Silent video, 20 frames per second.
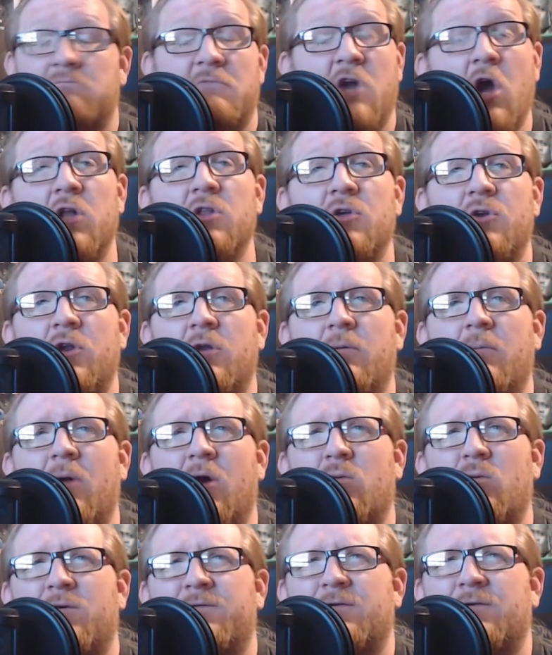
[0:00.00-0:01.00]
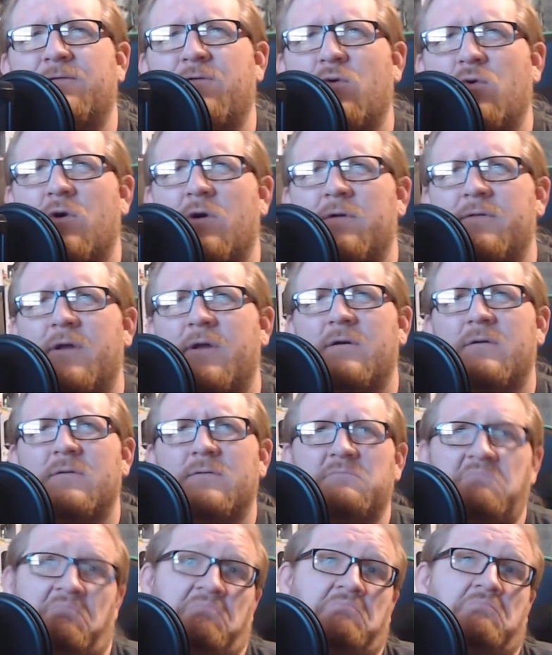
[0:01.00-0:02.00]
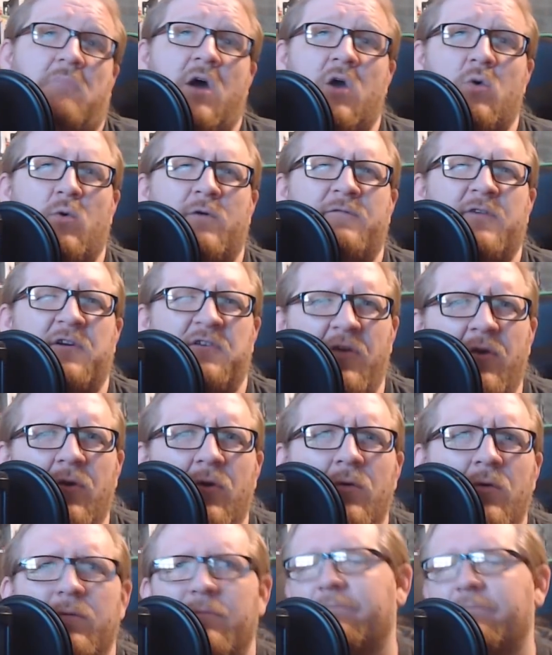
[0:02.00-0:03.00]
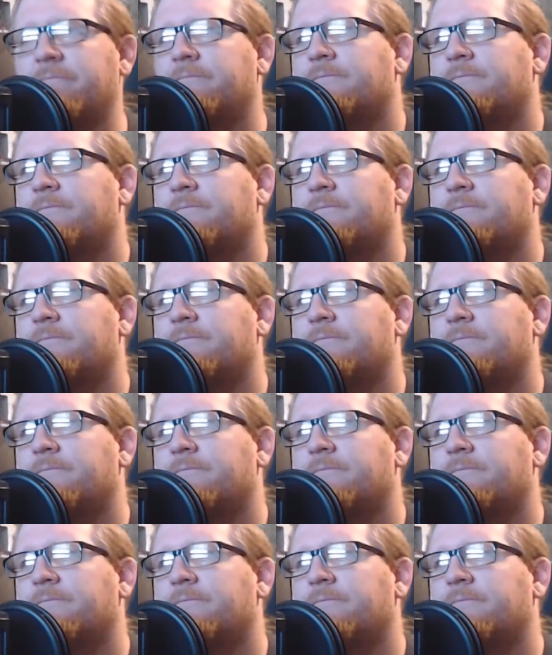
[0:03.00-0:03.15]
Call of Duty Modern Warfare 4 on there? Modern Warfare 2?